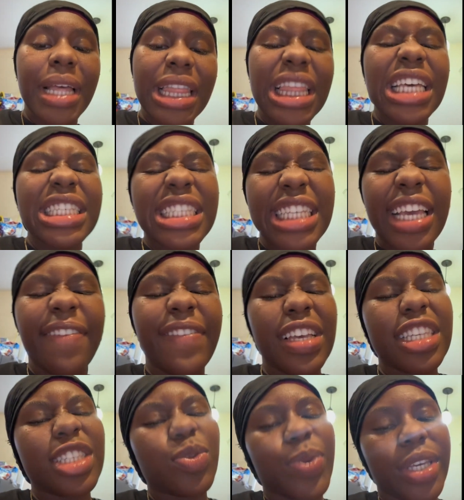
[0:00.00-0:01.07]
Let's see if
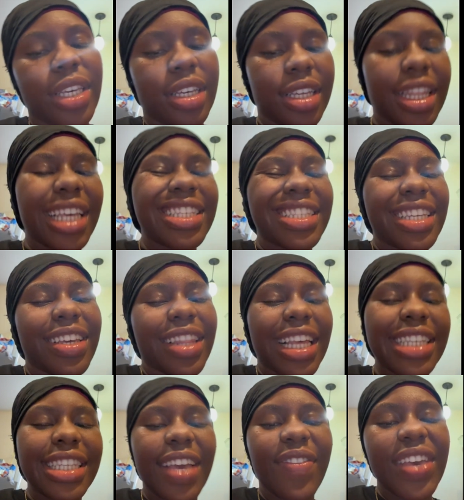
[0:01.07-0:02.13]
he's sweet. Let's see. Let's
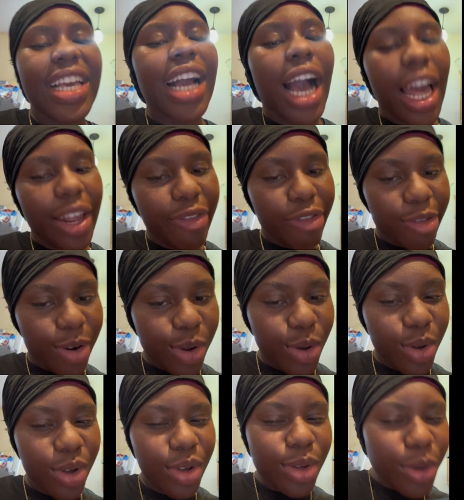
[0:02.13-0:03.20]
see if he got it for
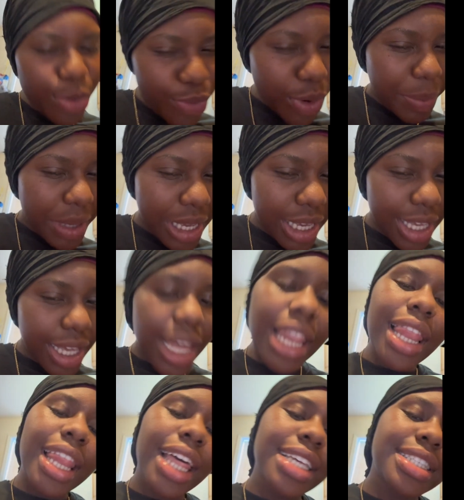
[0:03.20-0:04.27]
you for me.
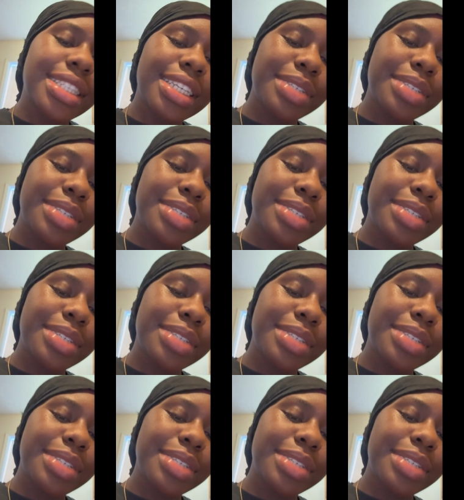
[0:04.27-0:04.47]
alright